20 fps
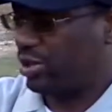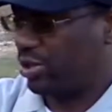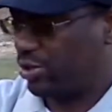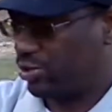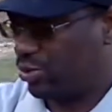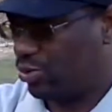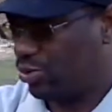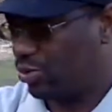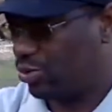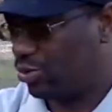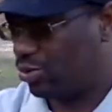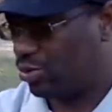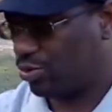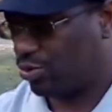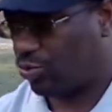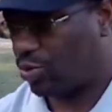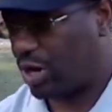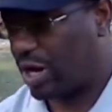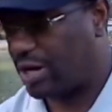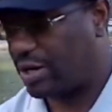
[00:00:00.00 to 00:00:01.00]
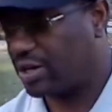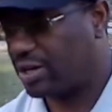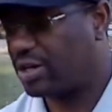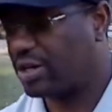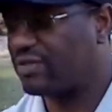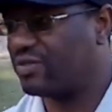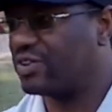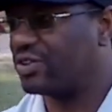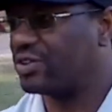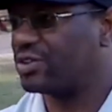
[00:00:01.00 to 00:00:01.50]
cool rod
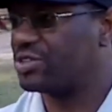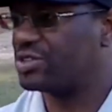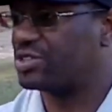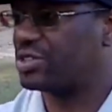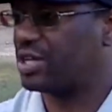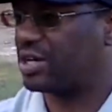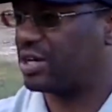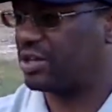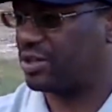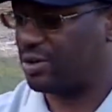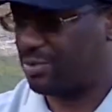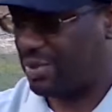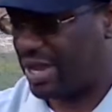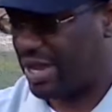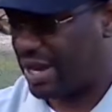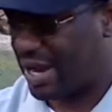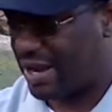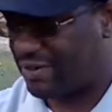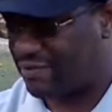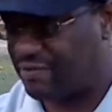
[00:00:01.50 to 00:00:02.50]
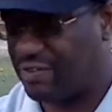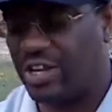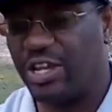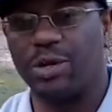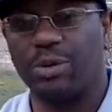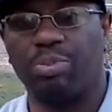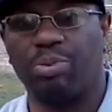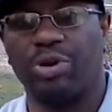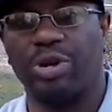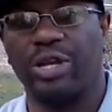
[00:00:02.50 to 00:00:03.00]
covers. They're made out of
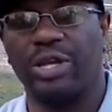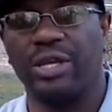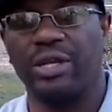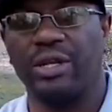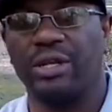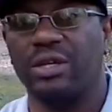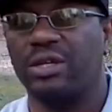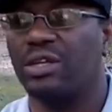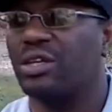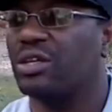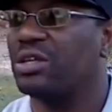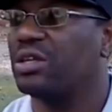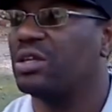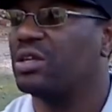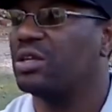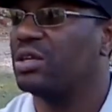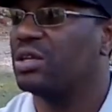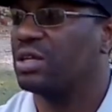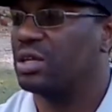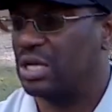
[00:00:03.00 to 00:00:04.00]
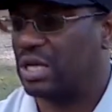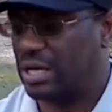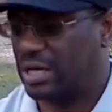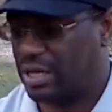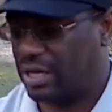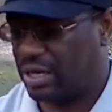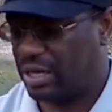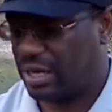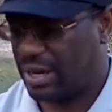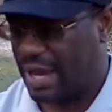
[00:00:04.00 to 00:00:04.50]
neoprene.
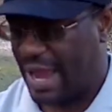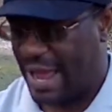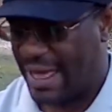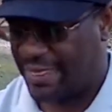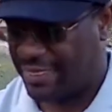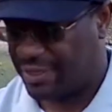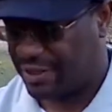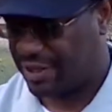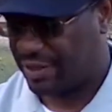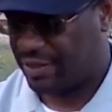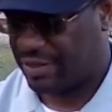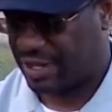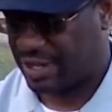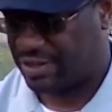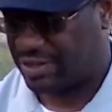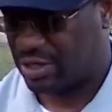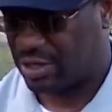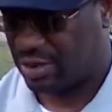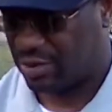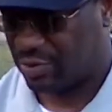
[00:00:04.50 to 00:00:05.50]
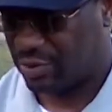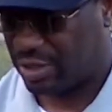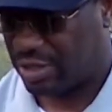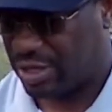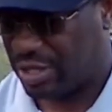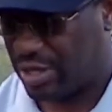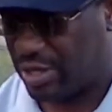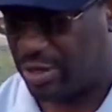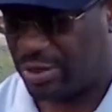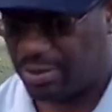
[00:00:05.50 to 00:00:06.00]
I think that's going to really
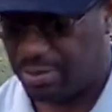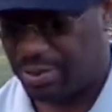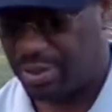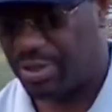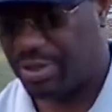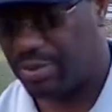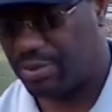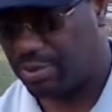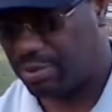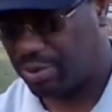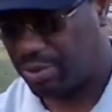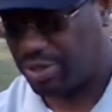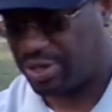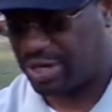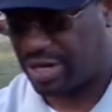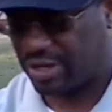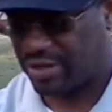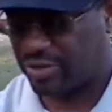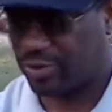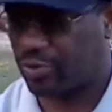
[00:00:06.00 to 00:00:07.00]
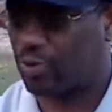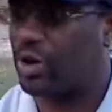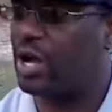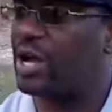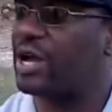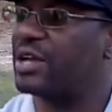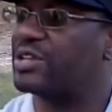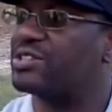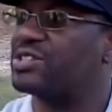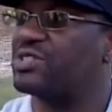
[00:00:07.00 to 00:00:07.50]
help protect the
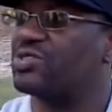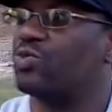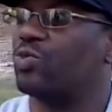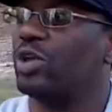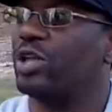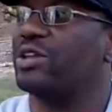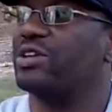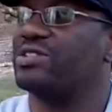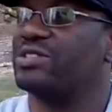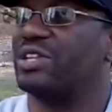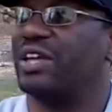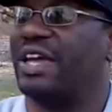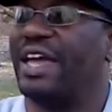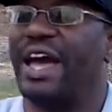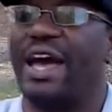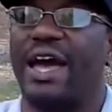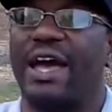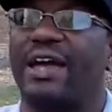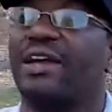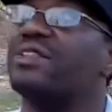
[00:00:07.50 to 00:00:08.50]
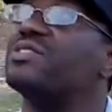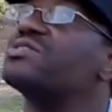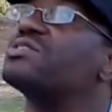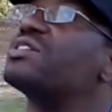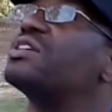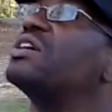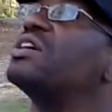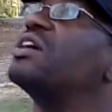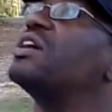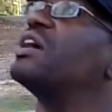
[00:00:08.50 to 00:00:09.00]
rods as well as the guides.
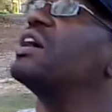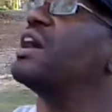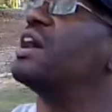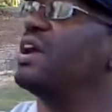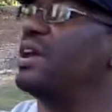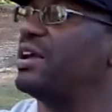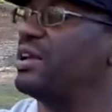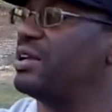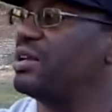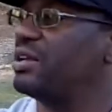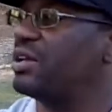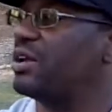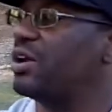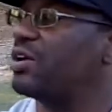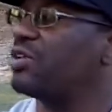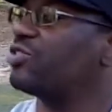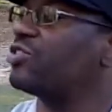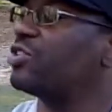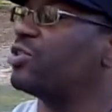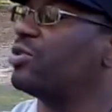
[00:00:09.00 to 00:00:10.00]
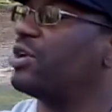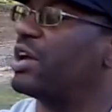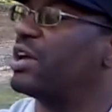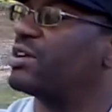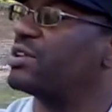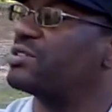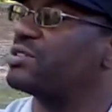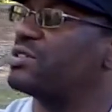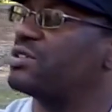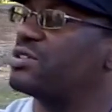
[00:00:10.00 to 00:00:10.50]
And it also
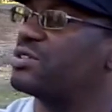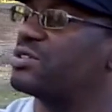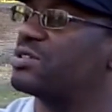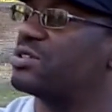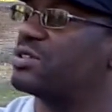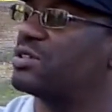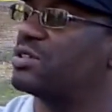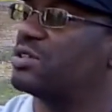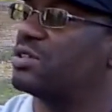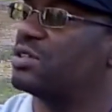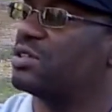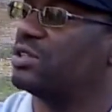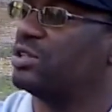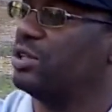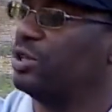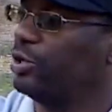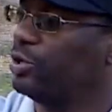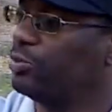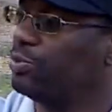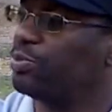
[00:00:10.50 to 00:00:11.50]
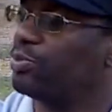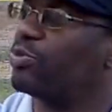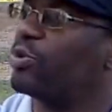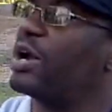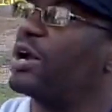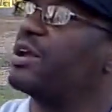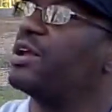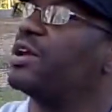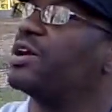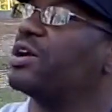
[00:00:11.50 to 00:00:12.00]
has this loop
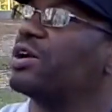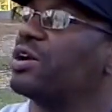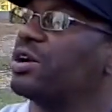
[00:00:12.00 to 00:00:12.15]
right here